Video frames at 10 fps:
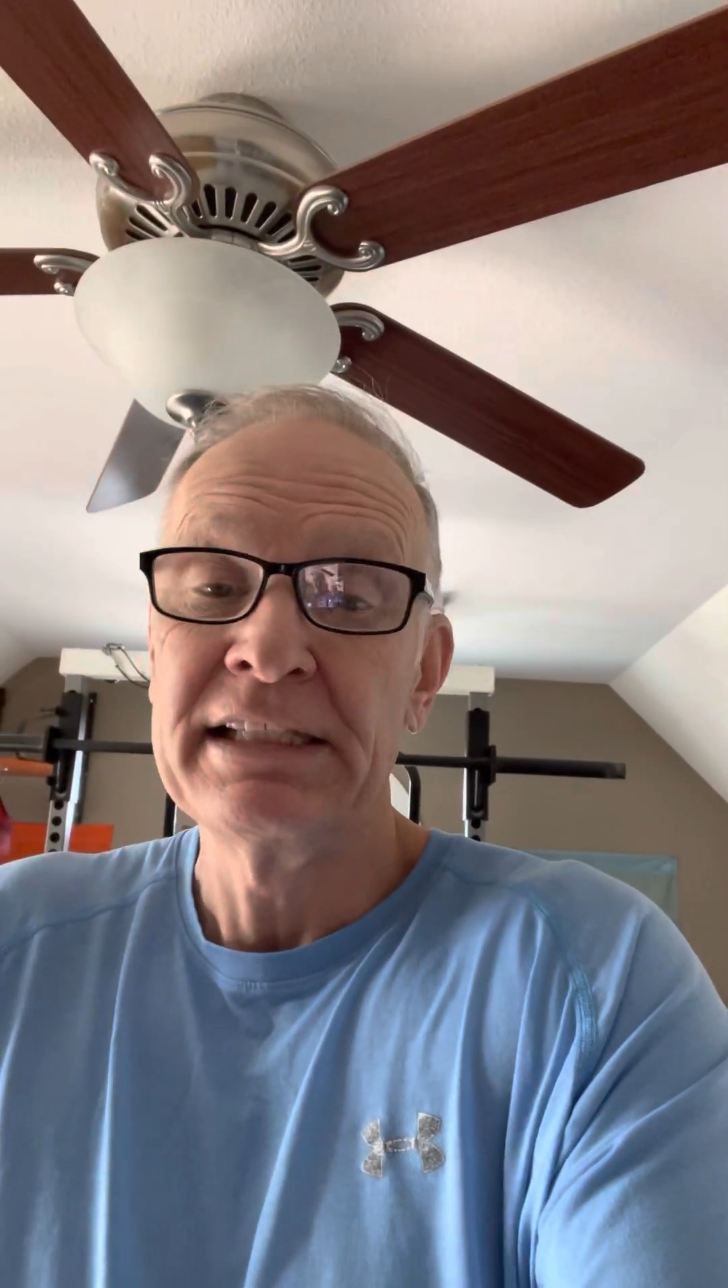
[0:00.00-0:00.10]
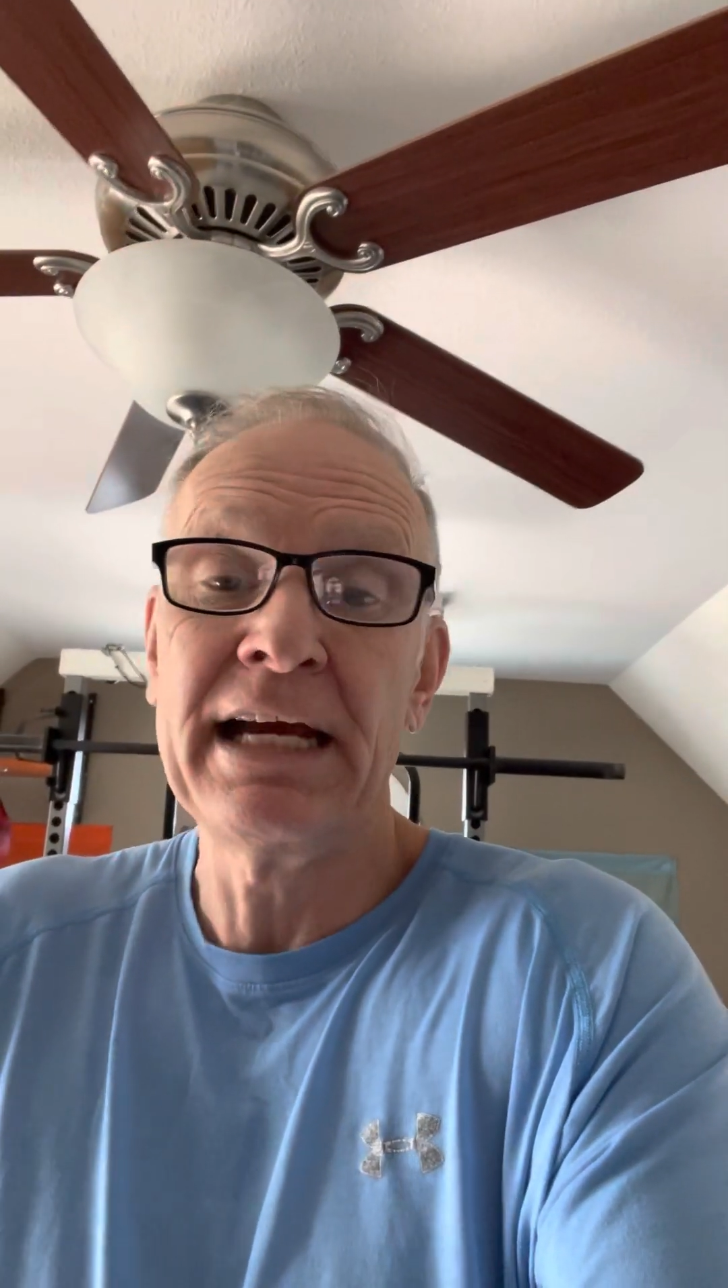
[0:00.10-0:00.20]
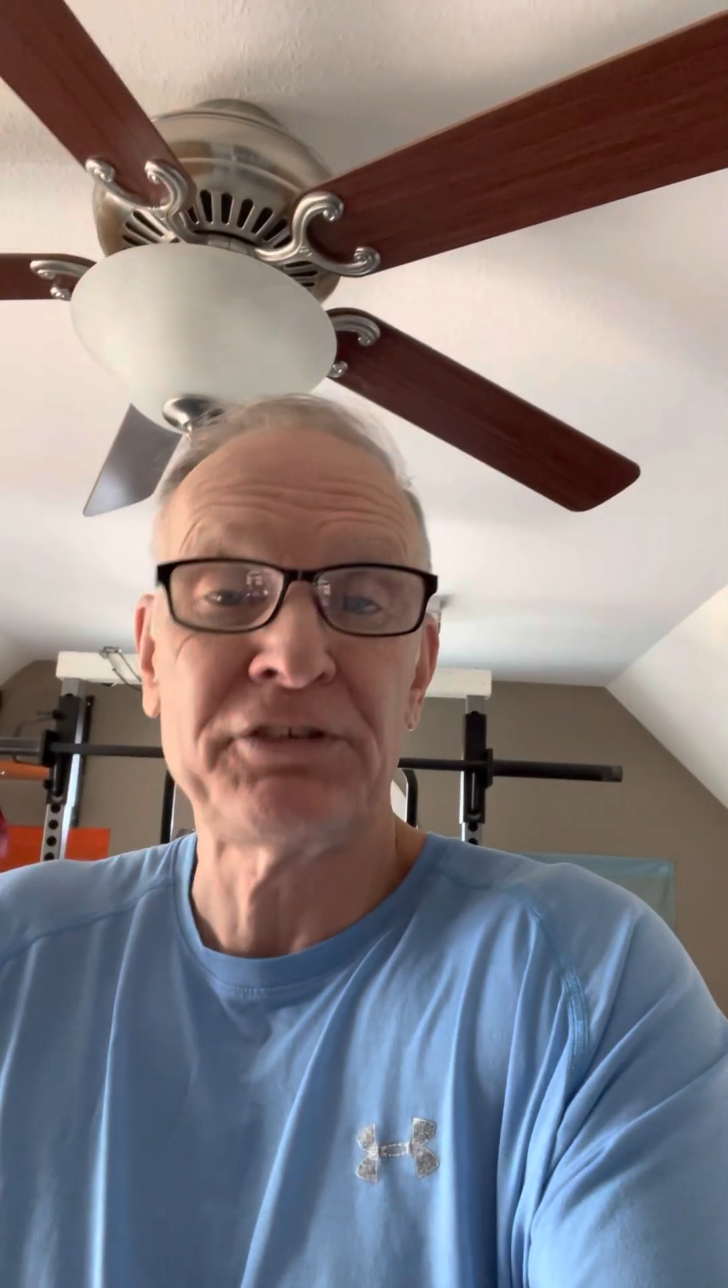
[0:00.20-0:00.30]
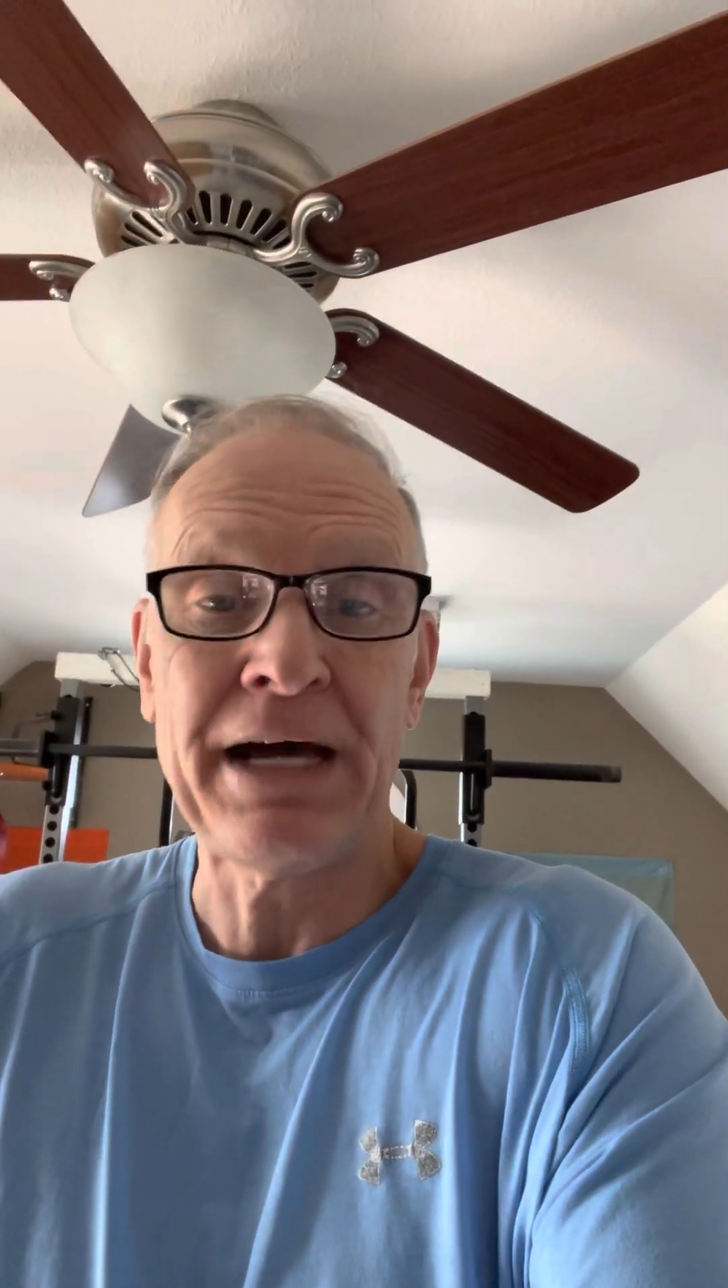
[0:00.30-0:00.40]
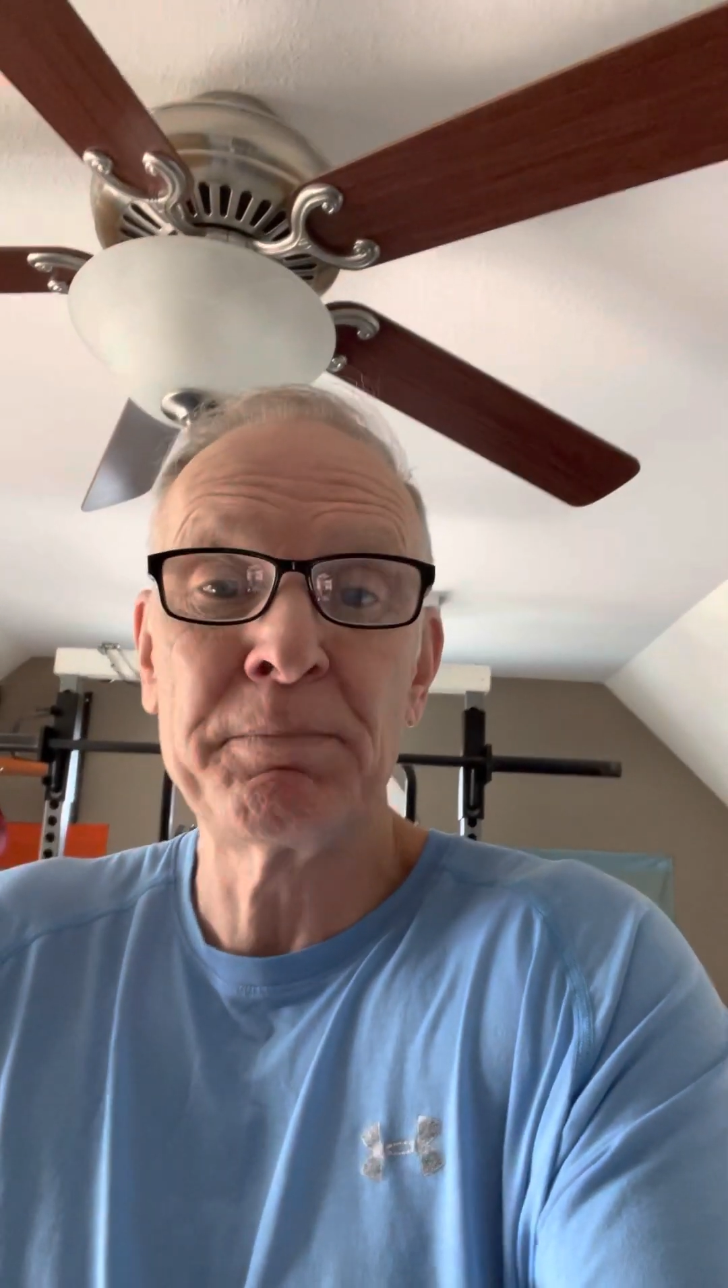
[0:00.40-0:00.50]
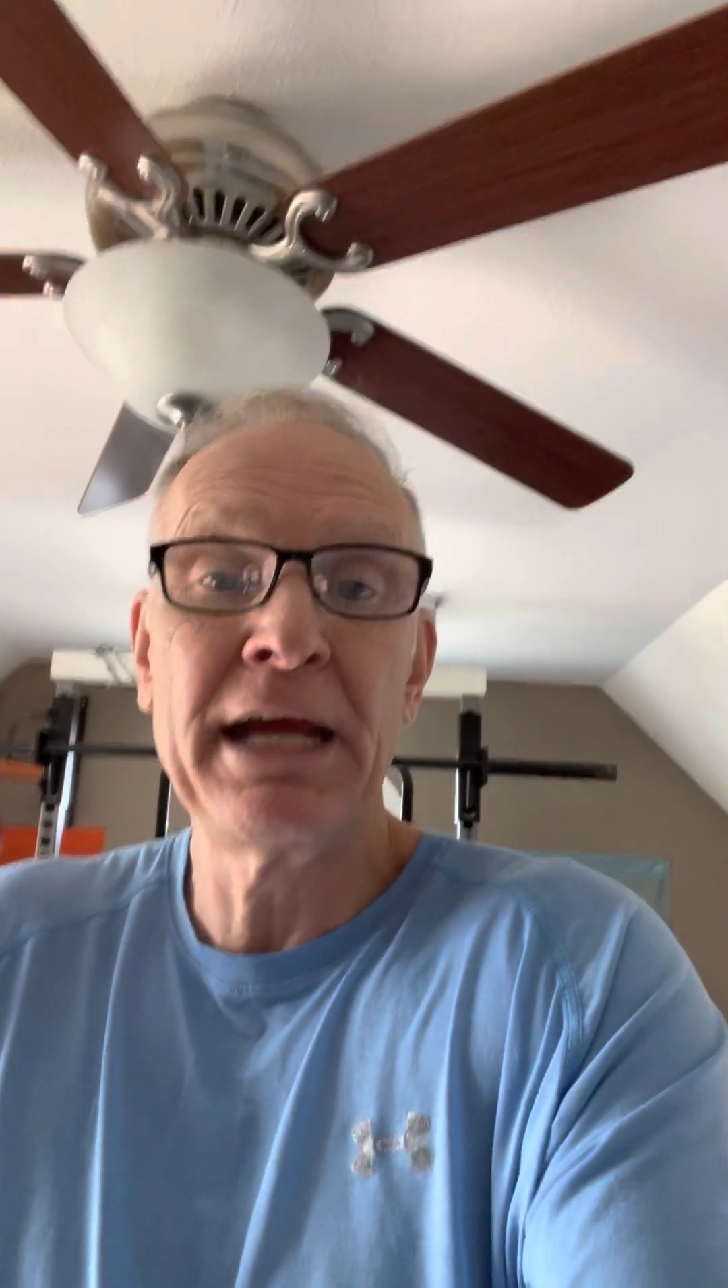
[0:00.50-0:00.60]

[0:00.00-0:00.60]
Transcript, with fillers: Yes, I'm